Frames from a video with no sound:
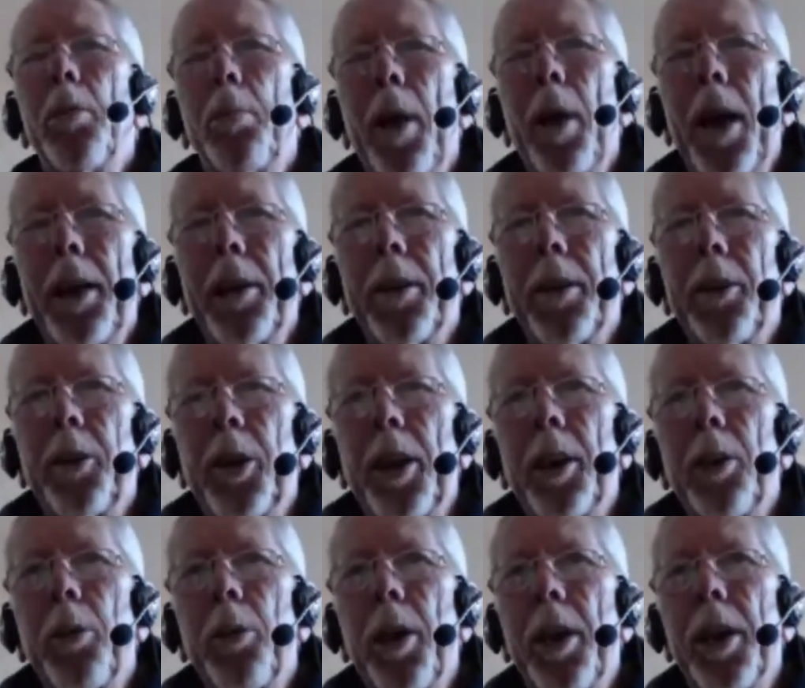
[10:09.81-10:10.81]
patent
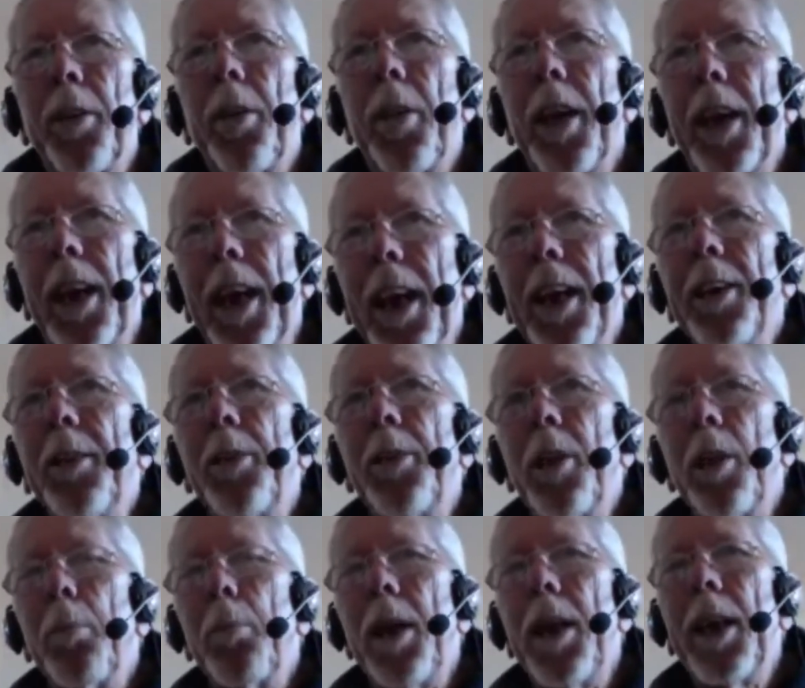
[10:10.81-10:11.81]
generated that ends
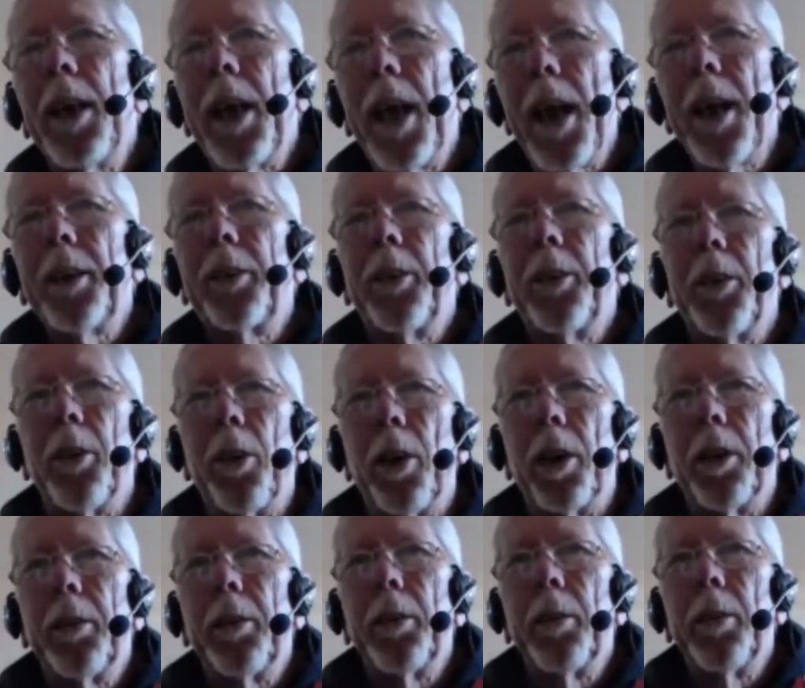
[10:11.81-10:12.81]
up being acted on,